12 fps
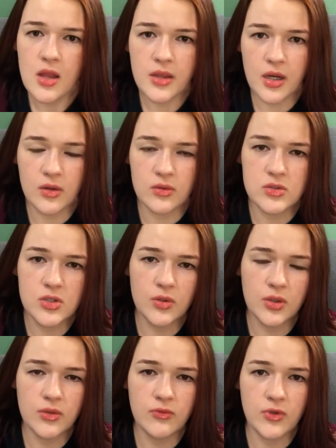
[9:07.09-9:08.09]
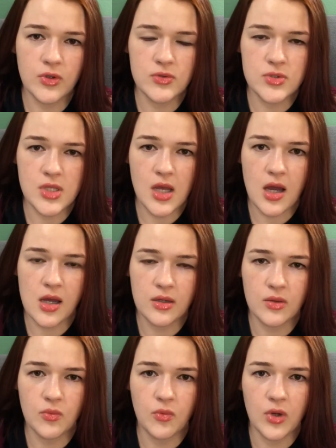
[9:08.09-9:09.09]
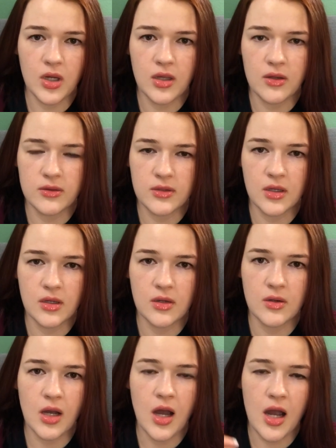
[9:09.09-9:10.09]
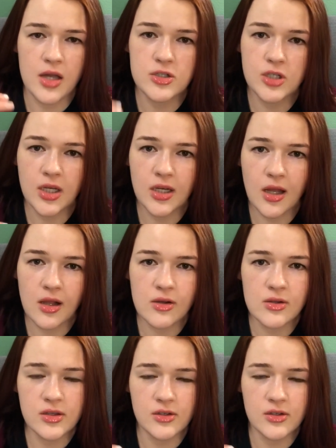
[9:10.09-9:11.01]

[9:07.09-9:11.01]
Now, don't confuse that with hydrating alcohol.